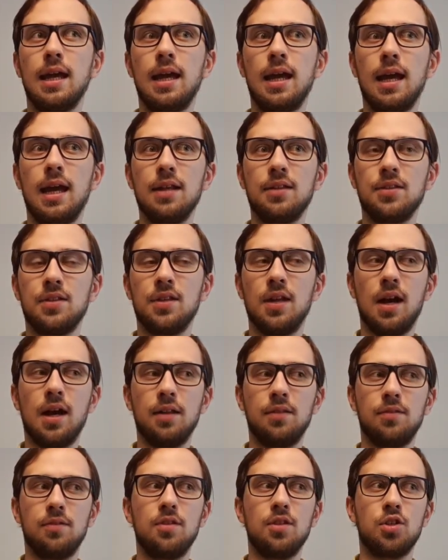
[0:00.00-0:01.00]
it's
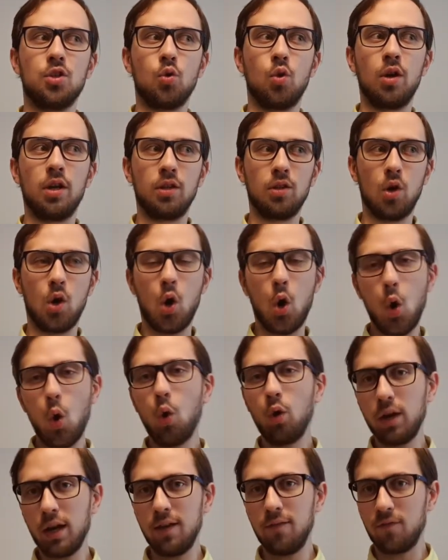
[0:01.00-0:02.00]
not destroying the
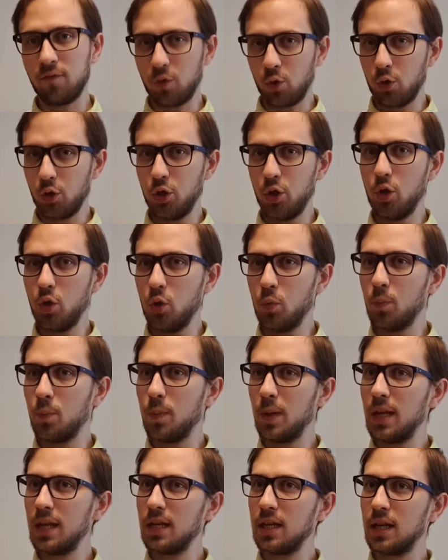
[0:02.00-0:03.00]
whole game for you,
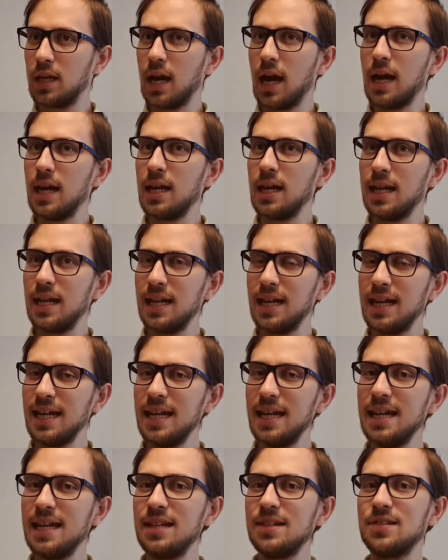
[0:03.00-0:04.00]
but it kind of
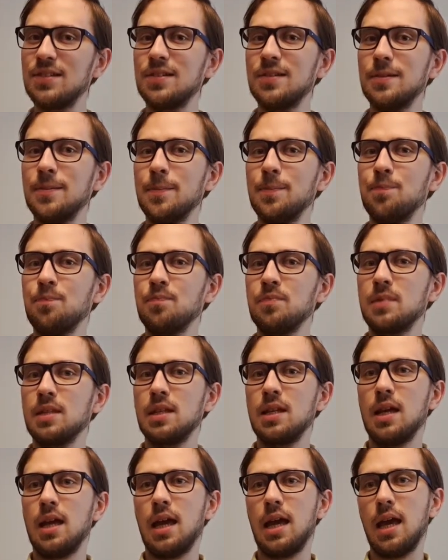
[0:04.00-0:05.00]
is
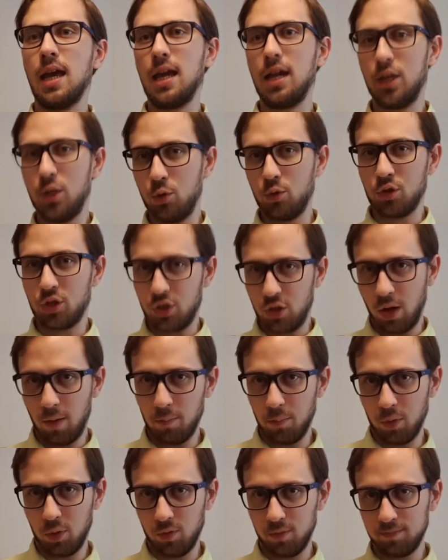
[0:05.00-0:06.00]
a huge
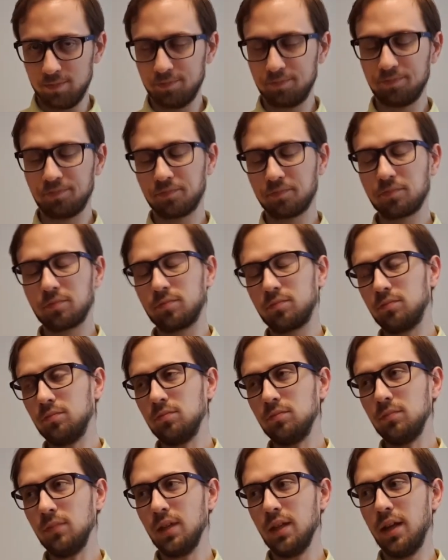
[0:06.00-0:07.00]
stumble.
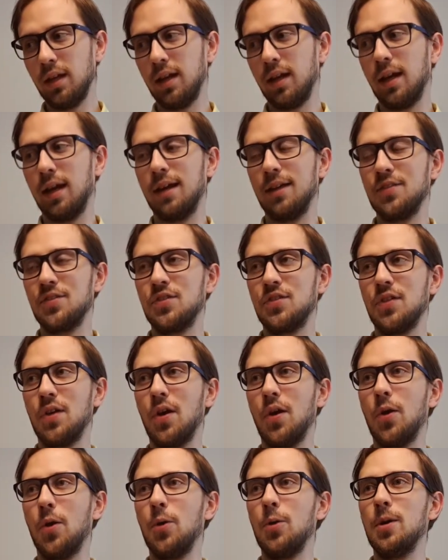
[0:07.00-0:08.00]

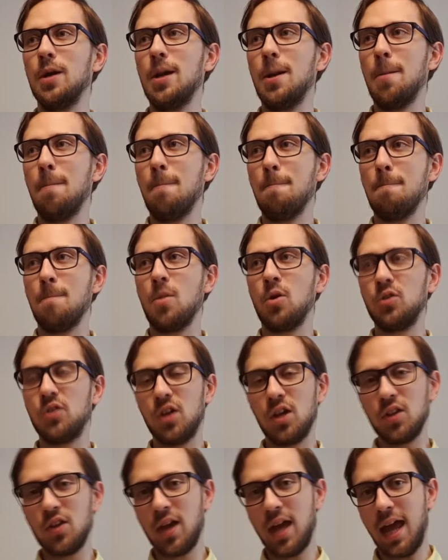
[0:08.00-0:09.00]
So on the
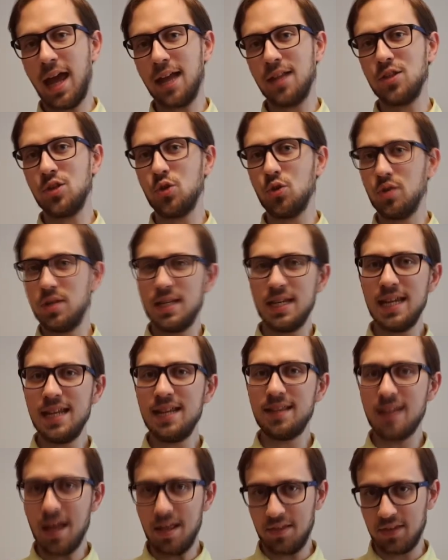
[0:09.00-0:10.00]
other hand, you
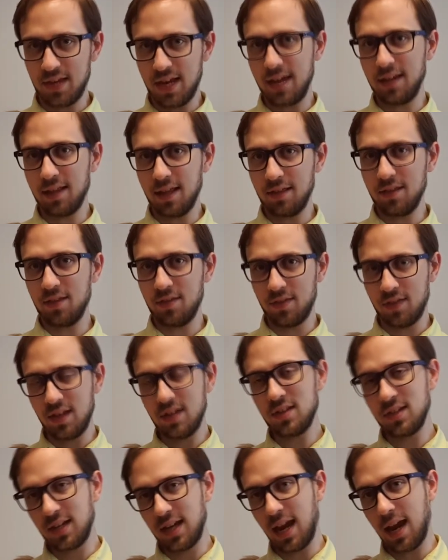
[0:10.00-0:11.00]
need that take that in
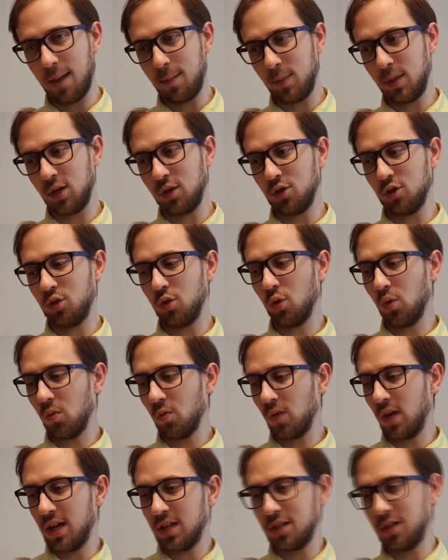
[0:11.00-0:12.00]
this game, because you're
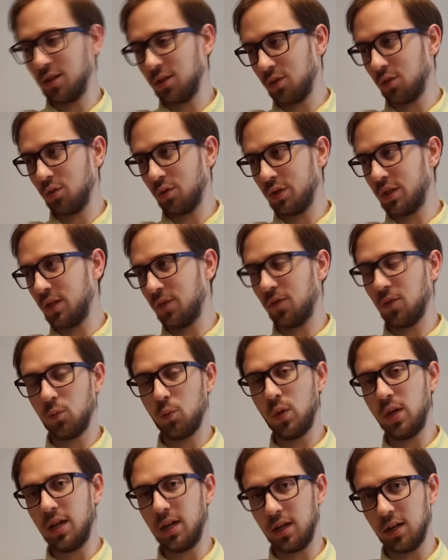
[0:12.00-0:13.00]
racing to those different
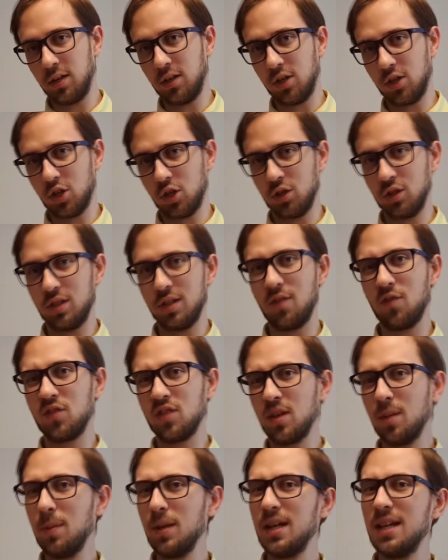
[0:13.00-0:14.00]
winning conditions. If
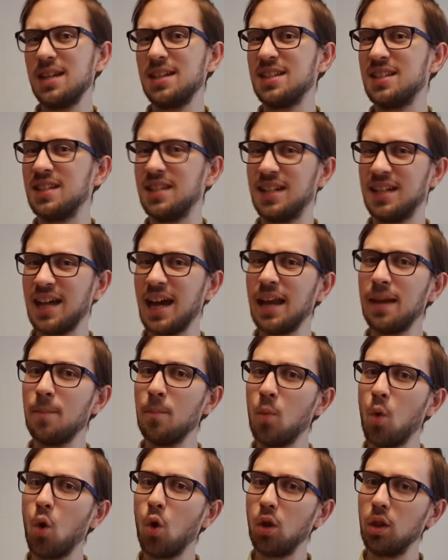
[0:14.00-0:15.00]
somebody is kind of
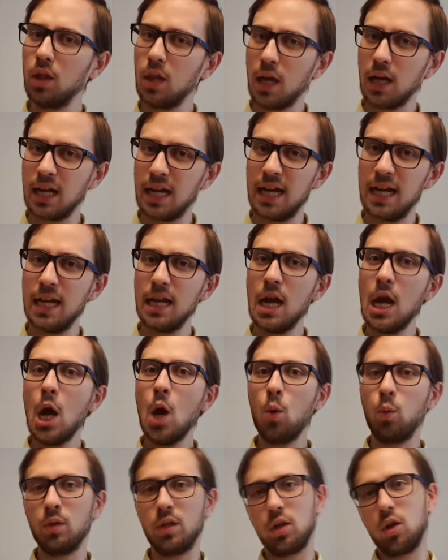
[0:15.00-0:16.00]
more lucky
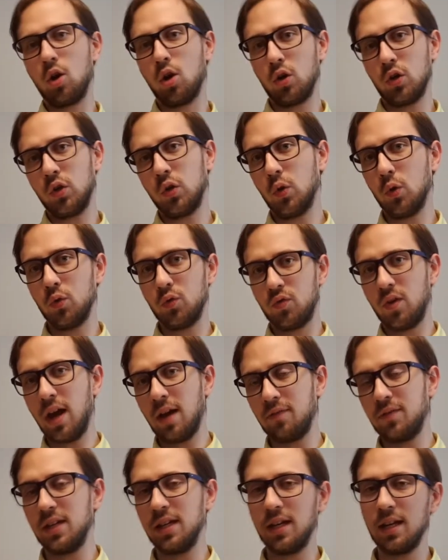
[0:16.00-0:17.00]
with the card draw,
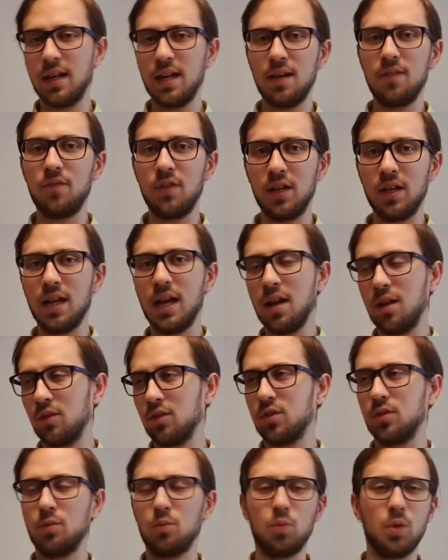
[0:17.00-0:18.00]
drafting, and anything
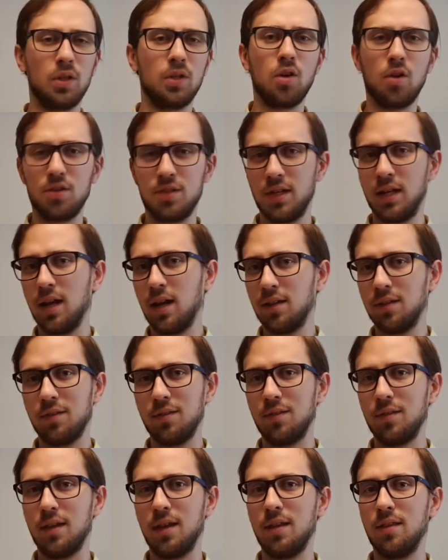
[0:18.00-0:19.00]
else, what cards they
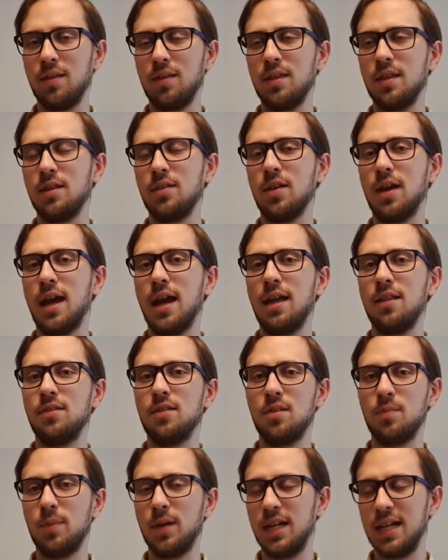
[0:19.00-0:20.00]
got in the hand
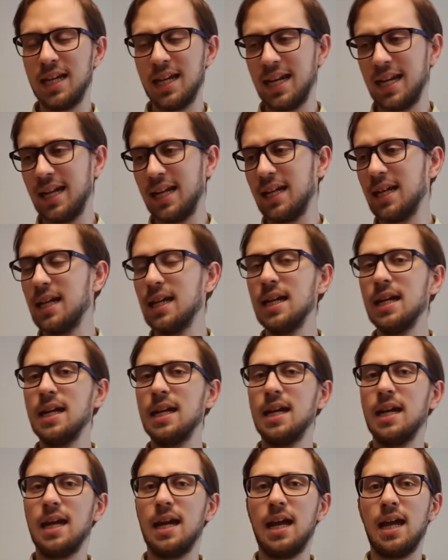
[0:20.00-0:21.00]
in the beginning
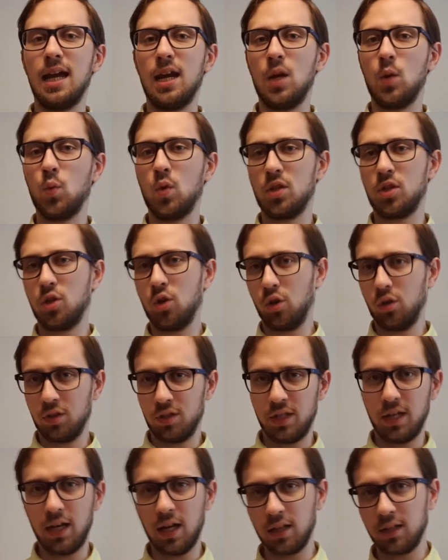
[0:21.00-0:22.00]
and what circles
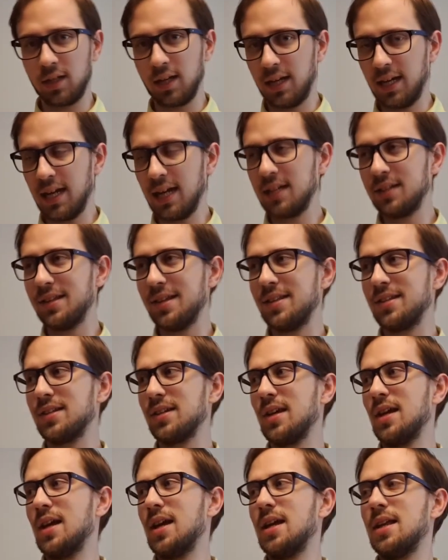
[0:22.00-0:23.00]
they got connected,
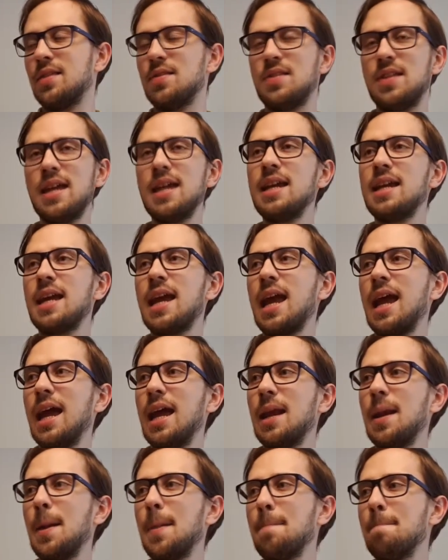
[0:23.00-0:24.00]
they
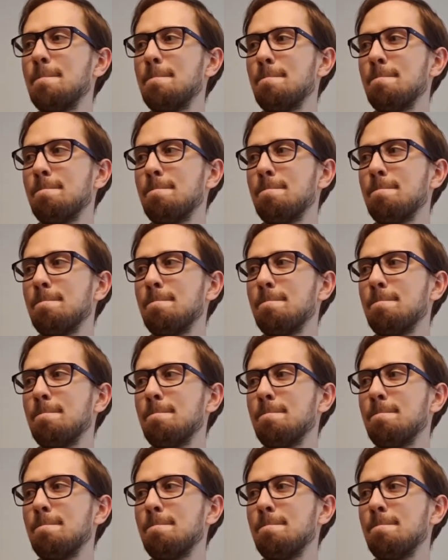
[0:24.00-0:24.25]
can